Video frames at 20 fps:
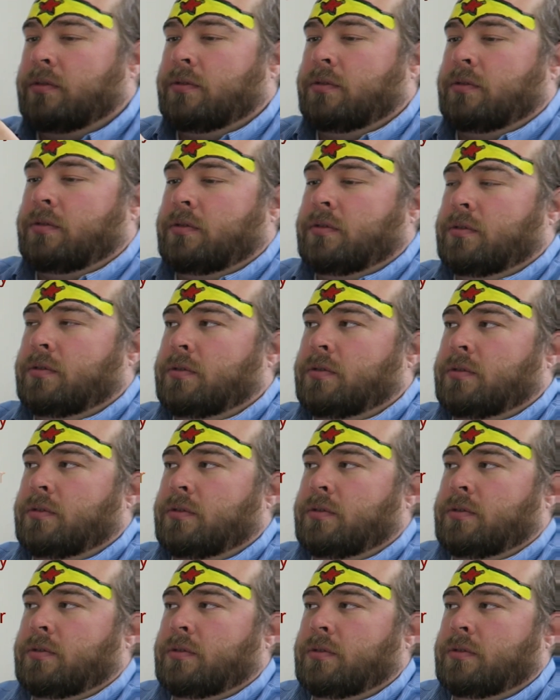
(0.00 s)

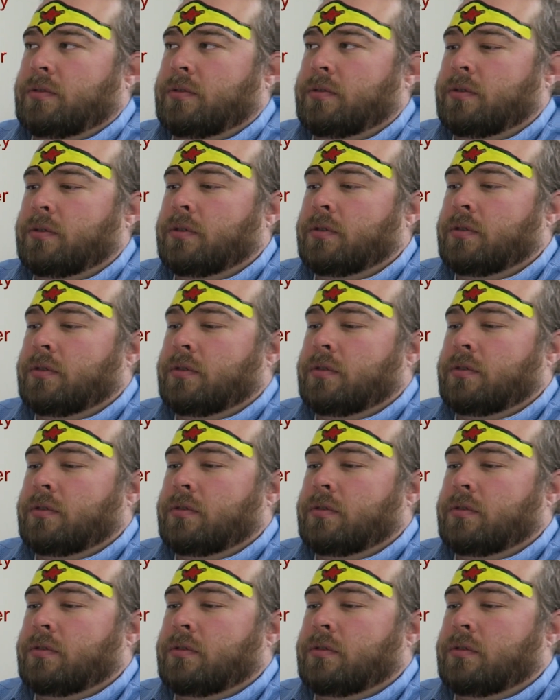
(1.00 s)

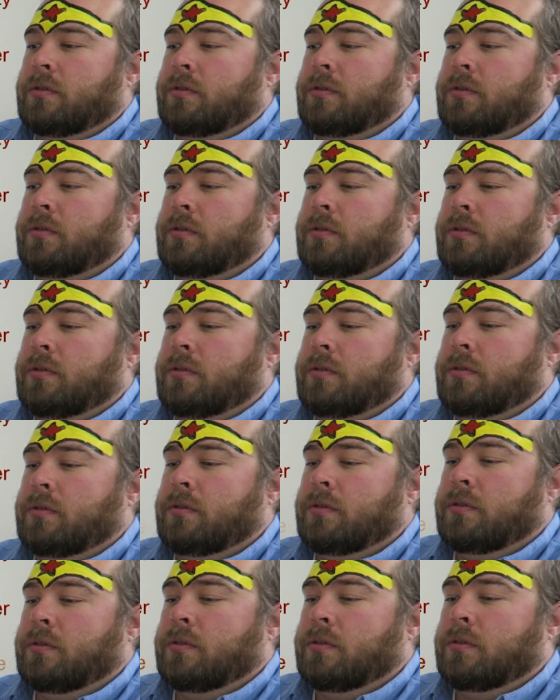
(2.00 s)

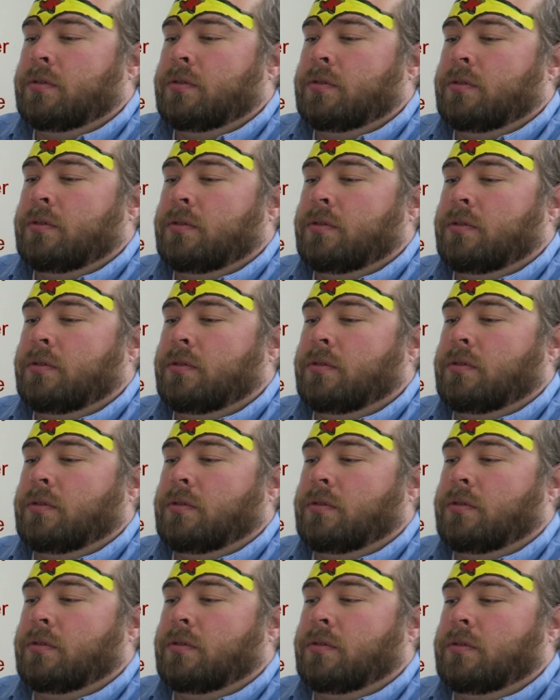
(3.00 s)

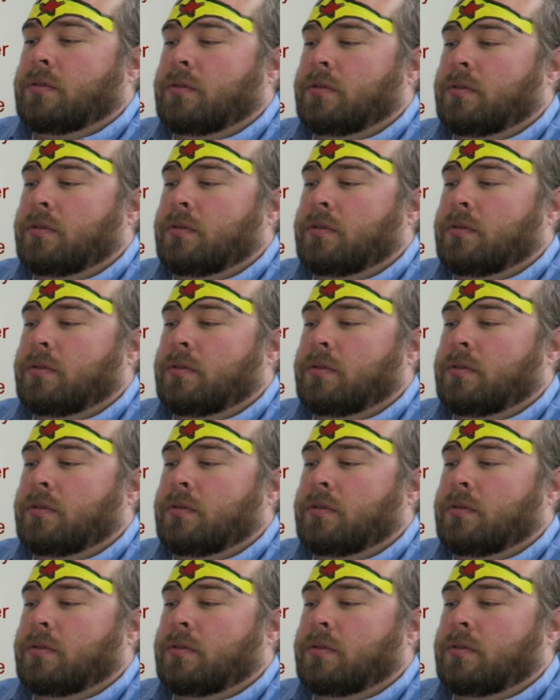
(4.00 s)
[no speech]